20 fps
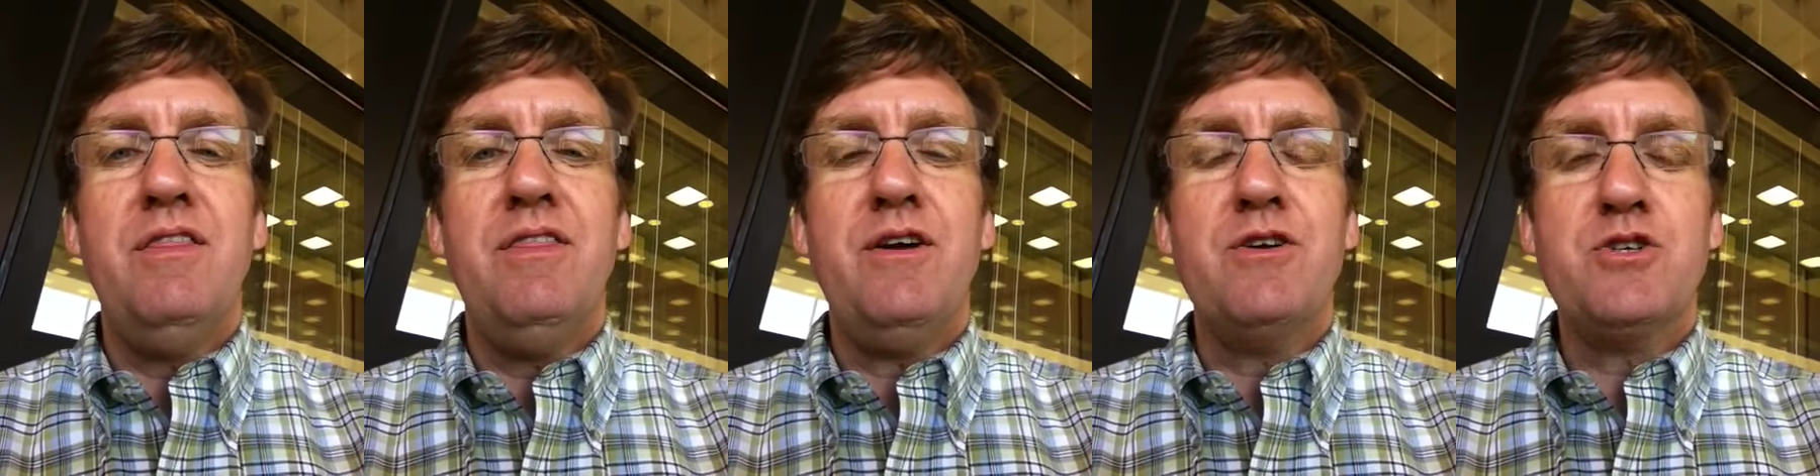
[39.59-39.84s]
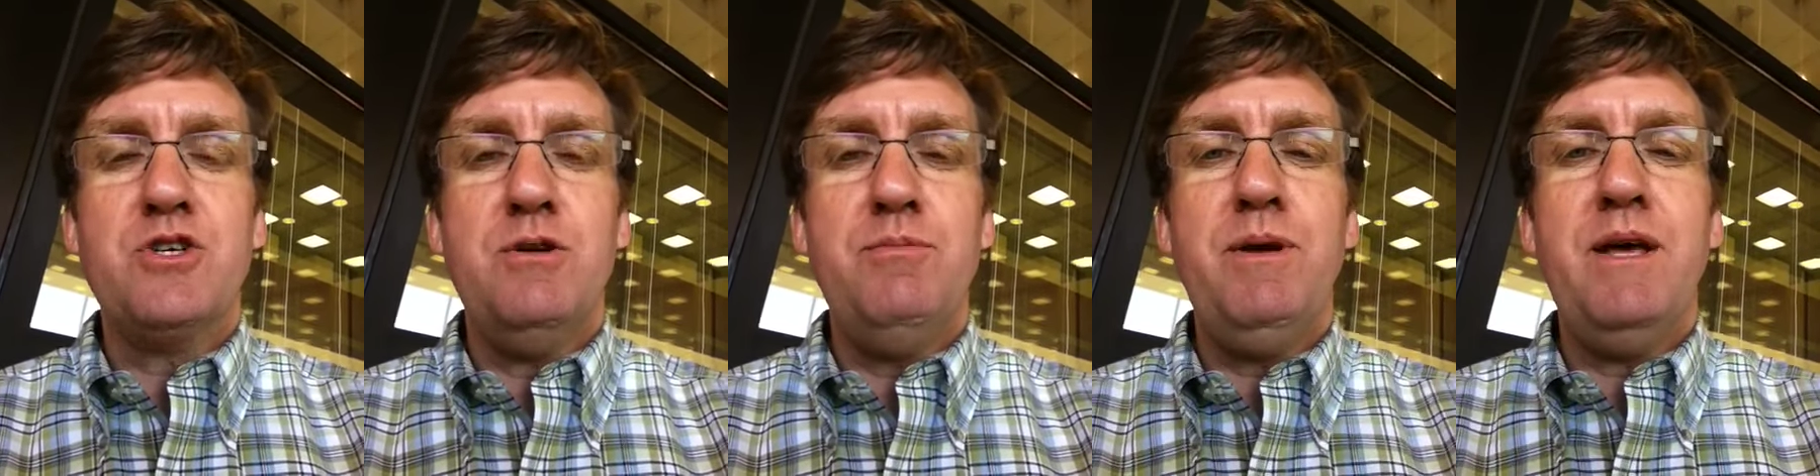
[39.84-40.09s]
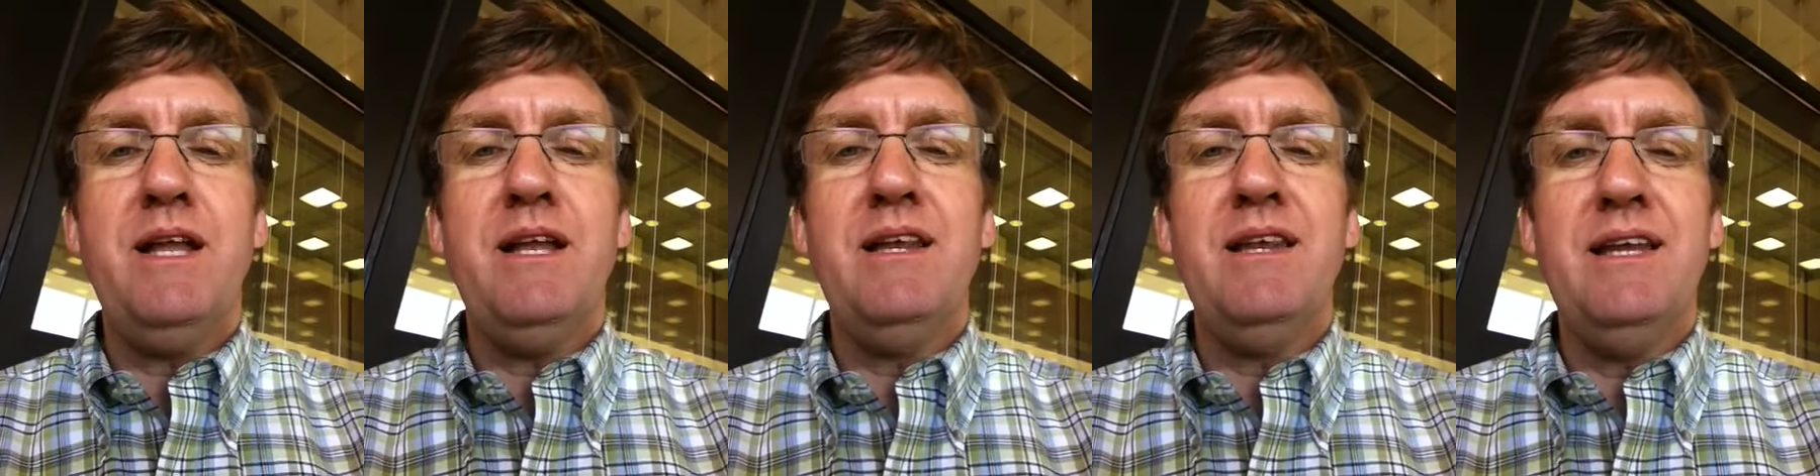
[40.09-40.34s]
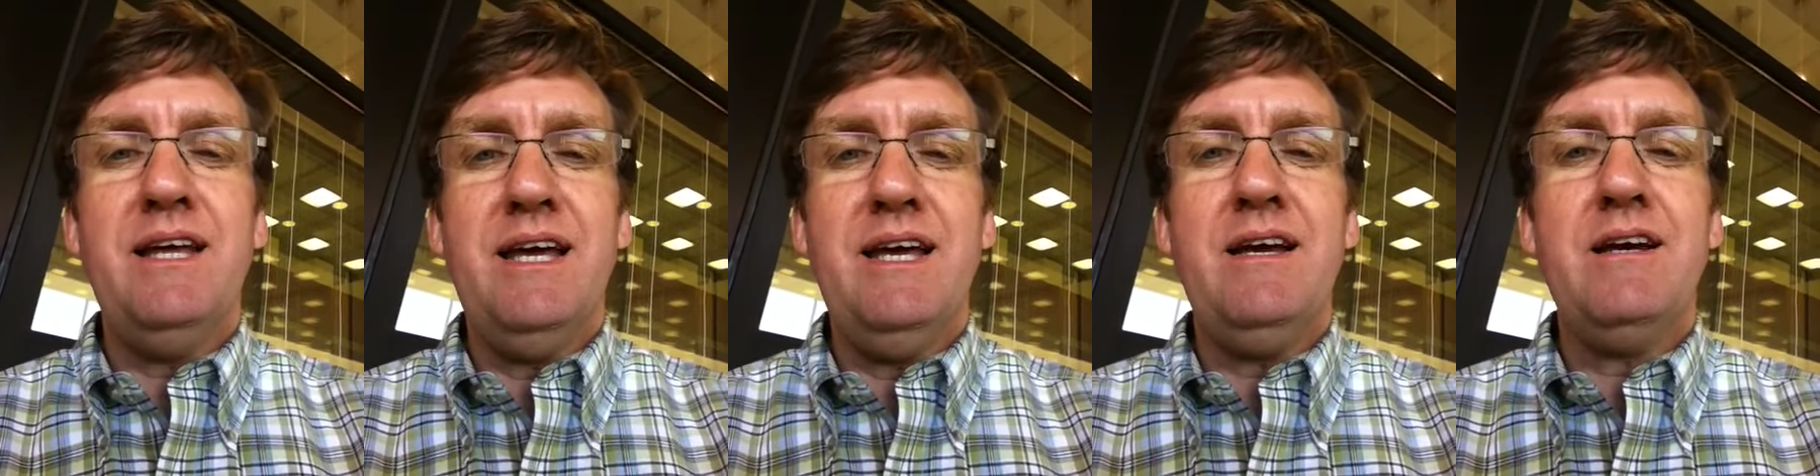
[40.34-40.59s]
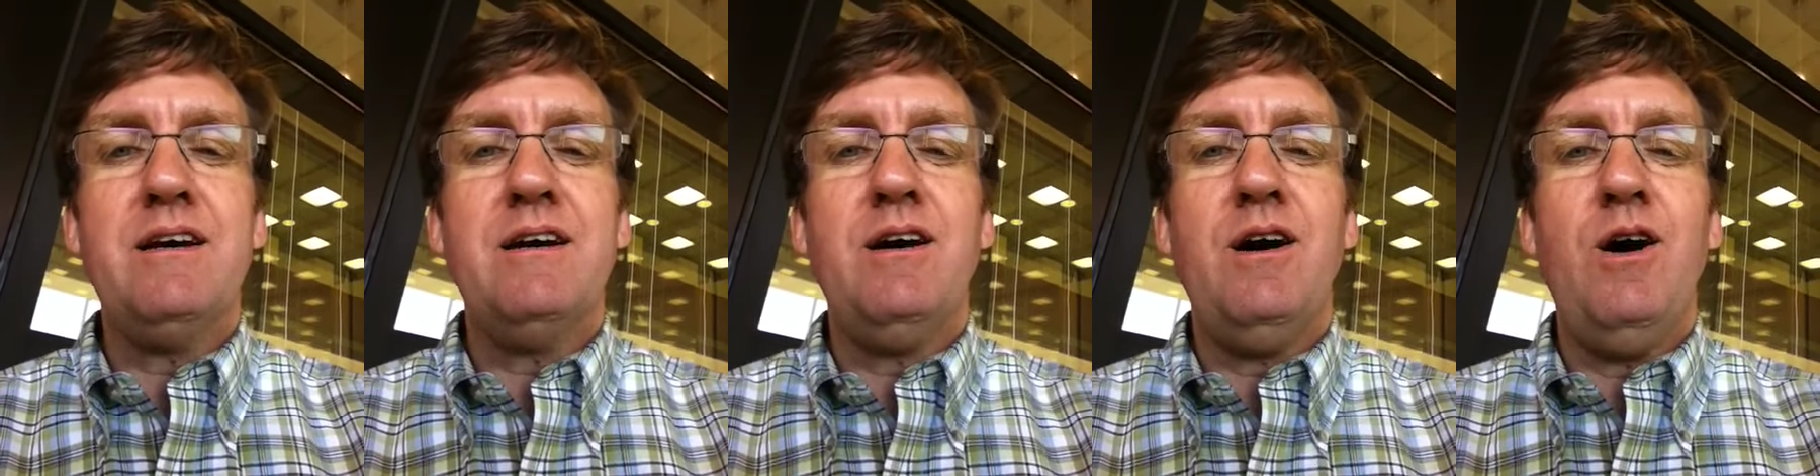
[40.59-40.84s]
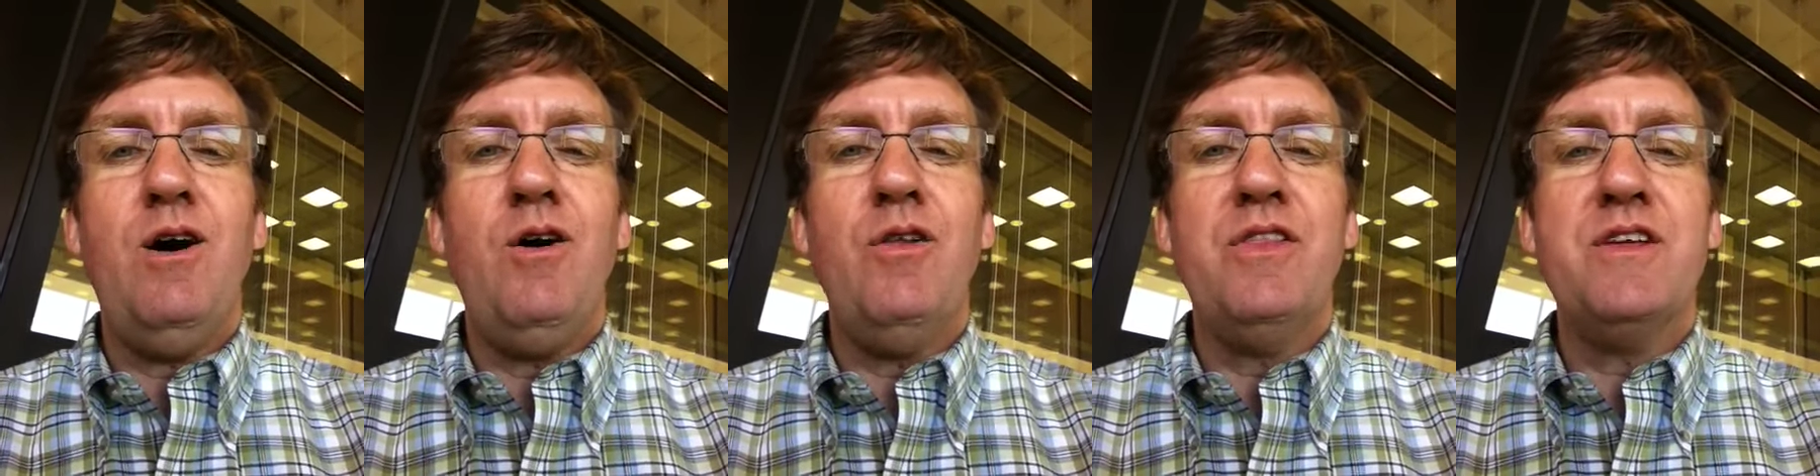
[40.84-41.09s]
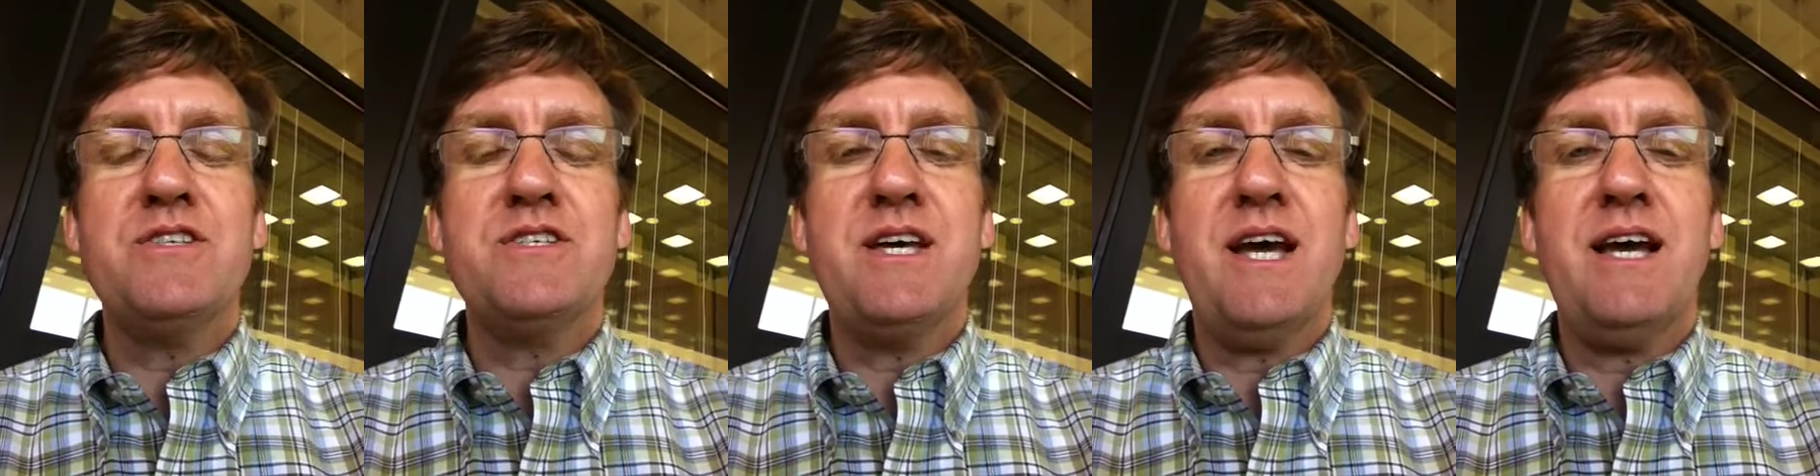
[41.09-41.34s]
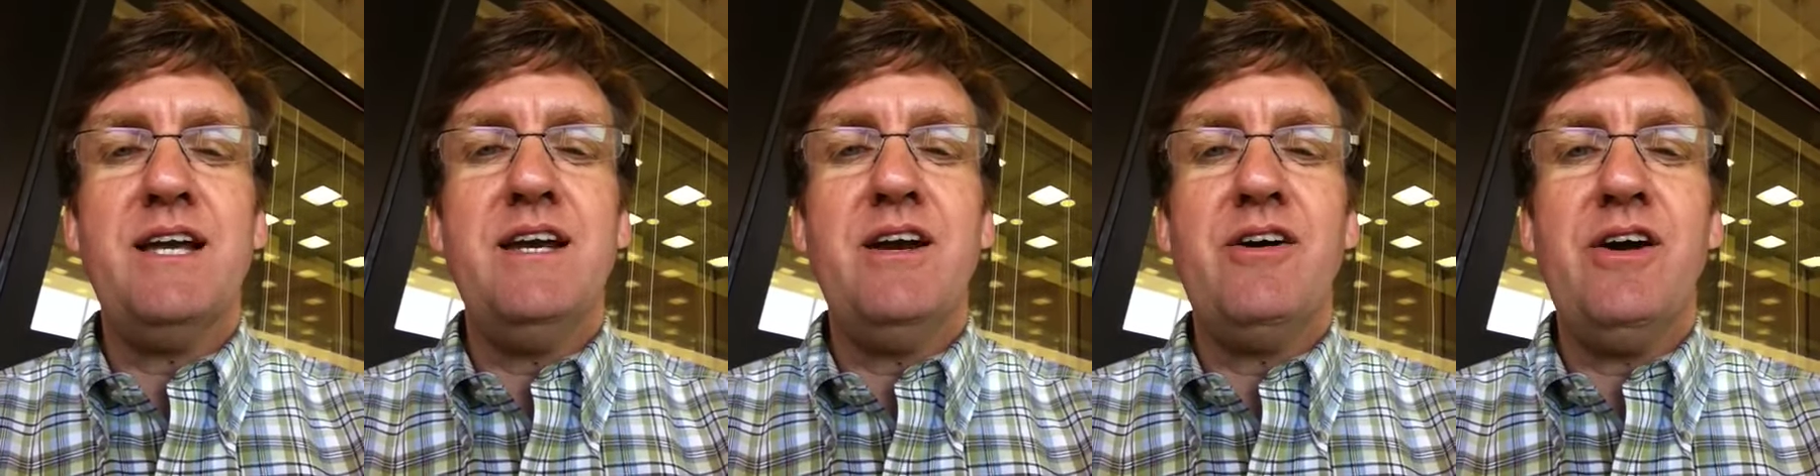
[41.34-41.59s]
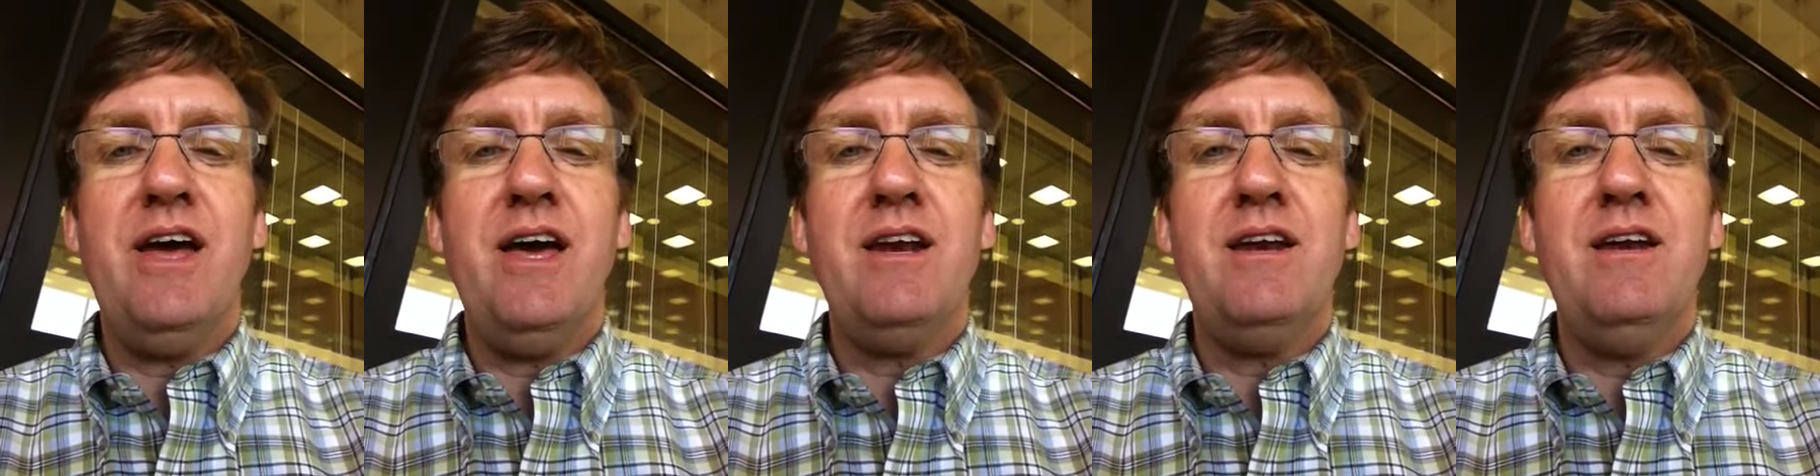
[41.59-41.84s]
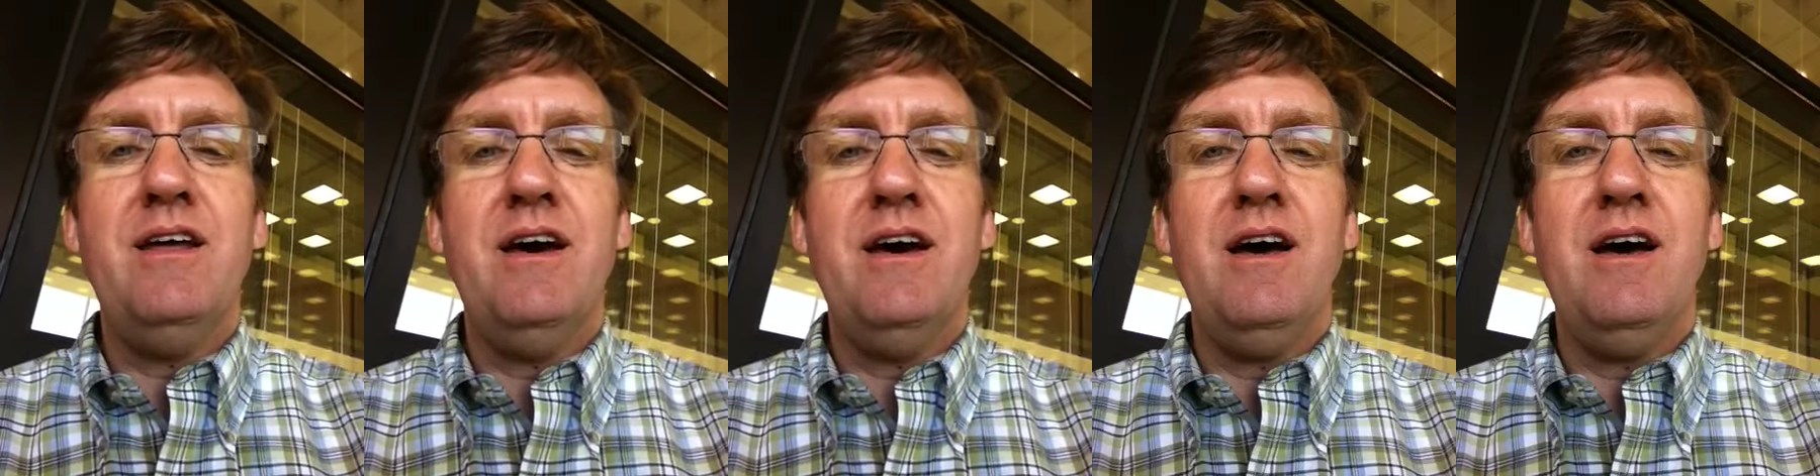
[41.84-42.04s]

There should be a link on the secondary ed